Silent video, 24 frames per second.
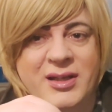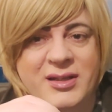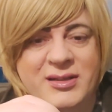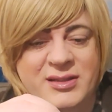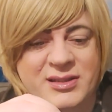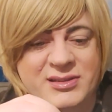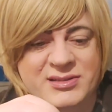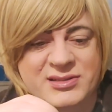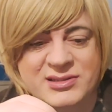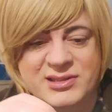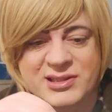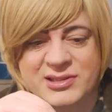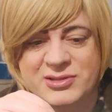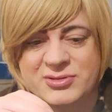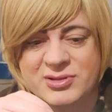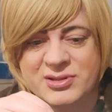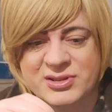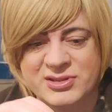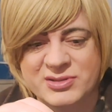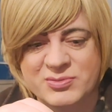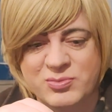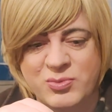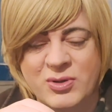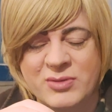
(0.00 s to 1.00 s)
this is literally
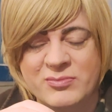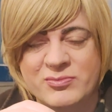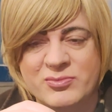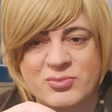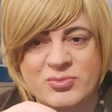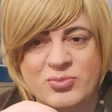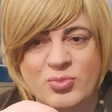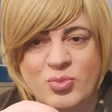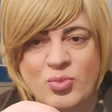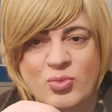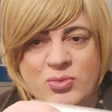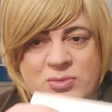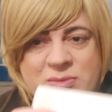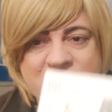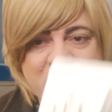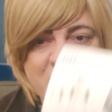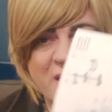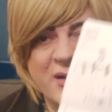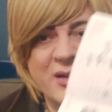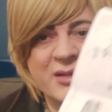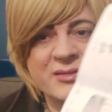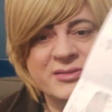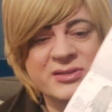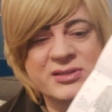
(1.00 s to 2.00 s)
just
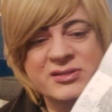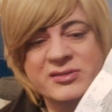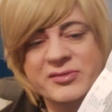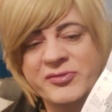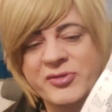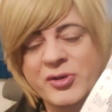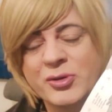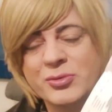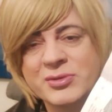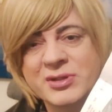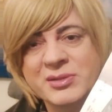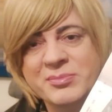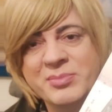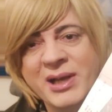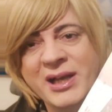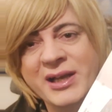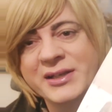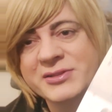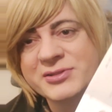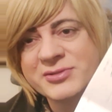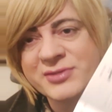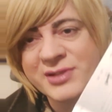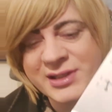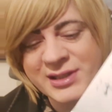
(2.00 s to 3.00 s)
a folded
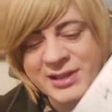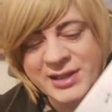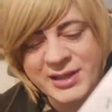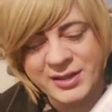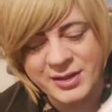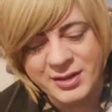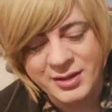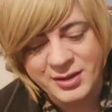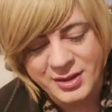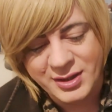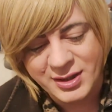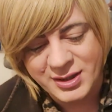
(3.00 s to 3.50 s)
page, really.